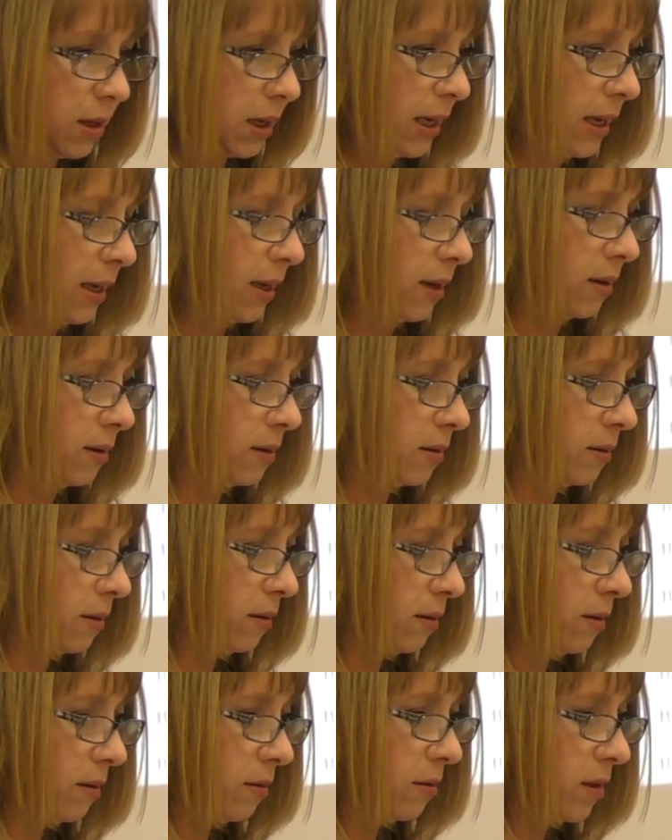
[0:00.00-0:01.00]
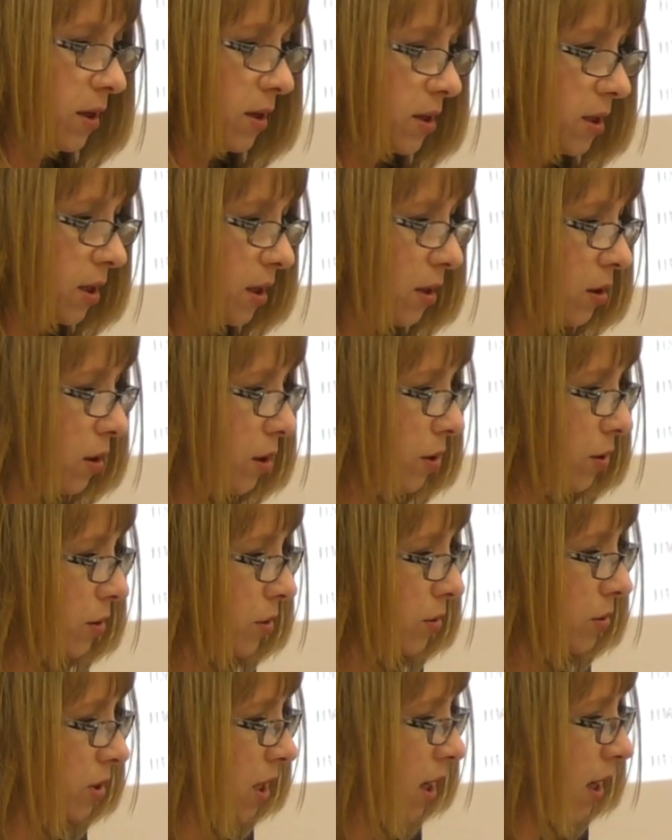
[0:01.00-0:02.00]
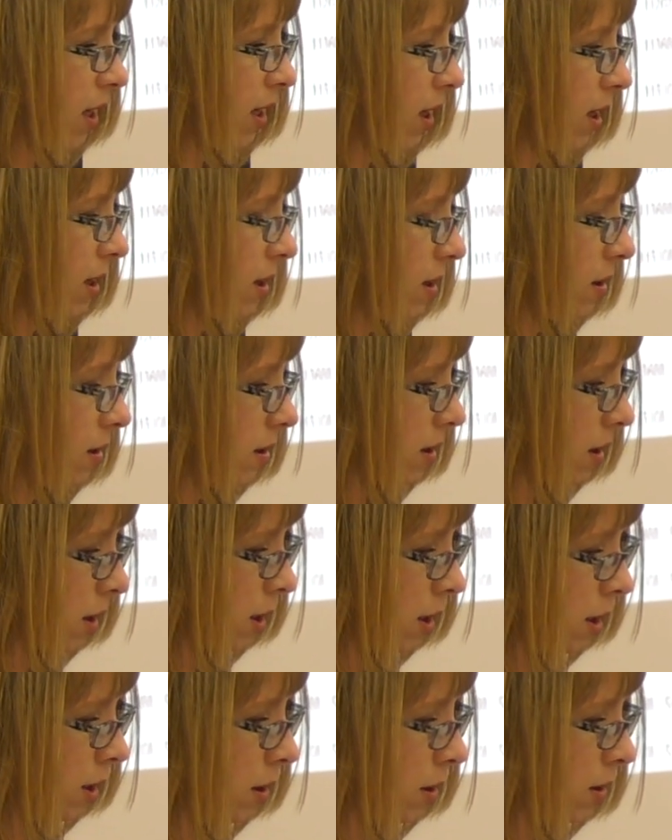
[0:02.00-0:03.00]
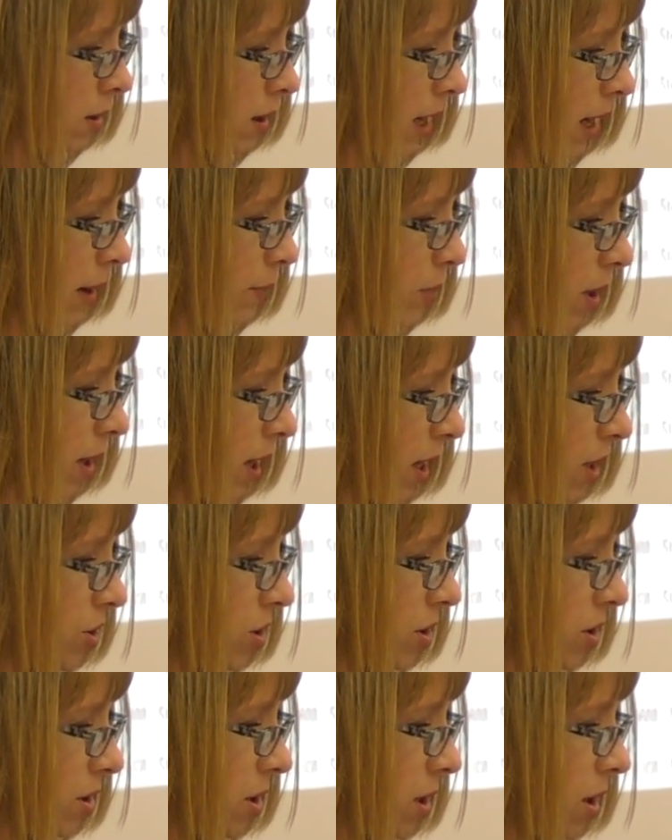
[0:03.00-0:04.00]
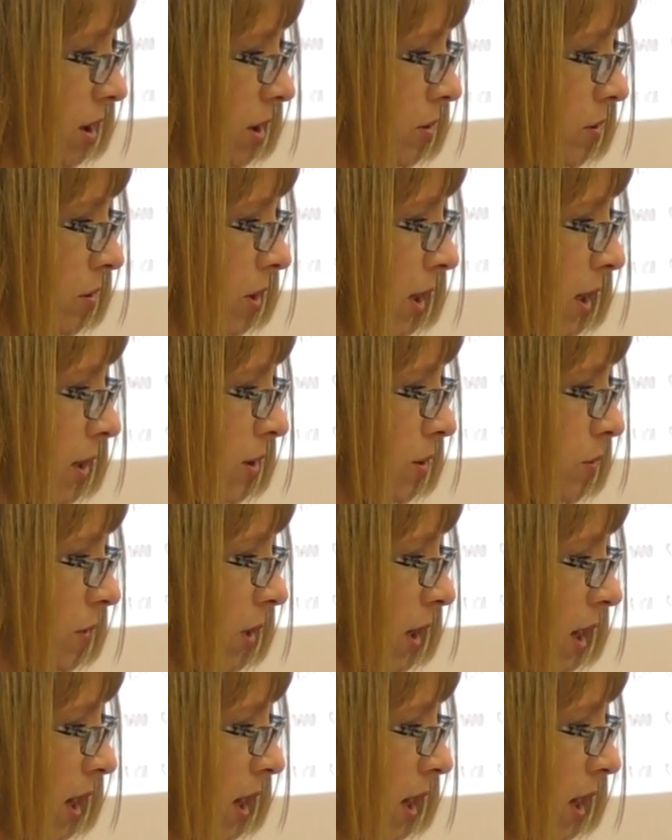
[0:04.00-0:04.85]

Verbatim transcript: And this includes any uh, applications that you guys would